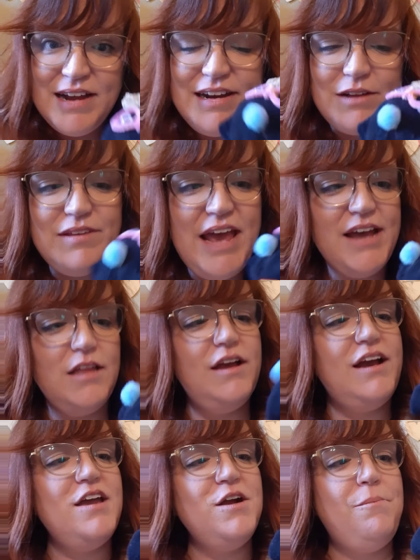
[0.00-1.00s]
Now take a
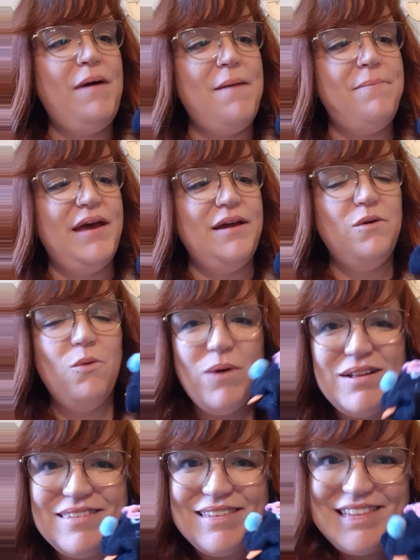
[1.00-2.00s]
look at your puppet.
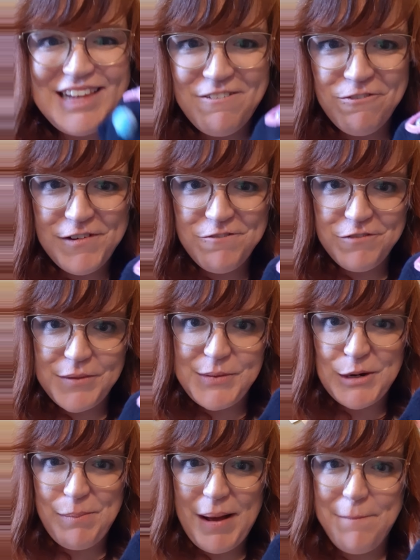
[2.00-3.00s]
What's different from
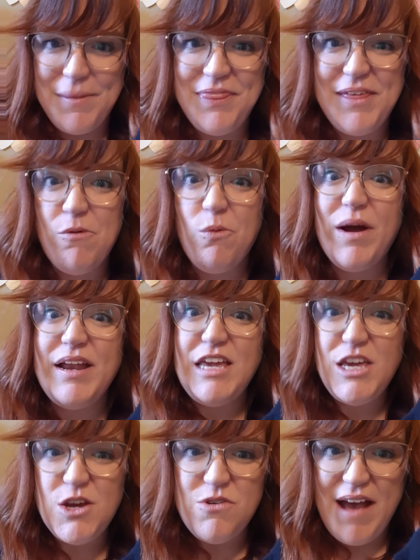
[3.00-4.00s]
your puppet than what
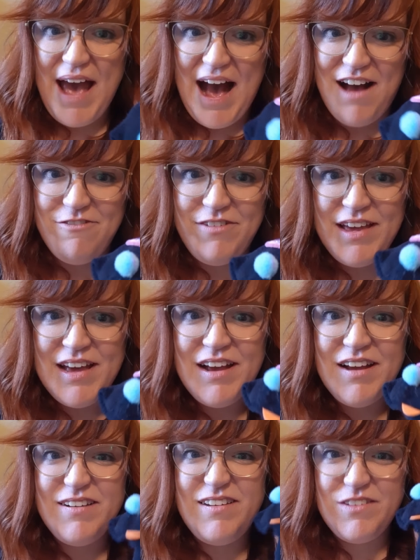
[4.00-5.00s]
you have?
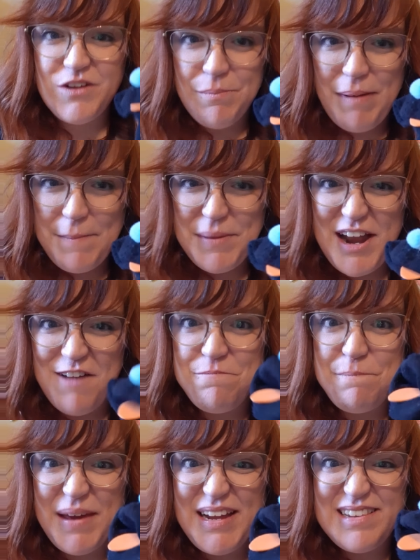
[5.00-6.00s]
Does your puppet
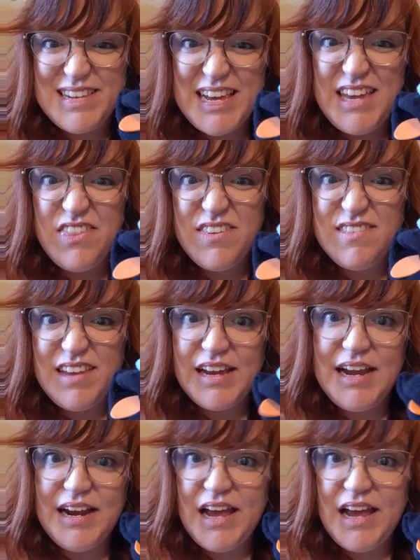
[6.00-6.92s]
have big teeth sticking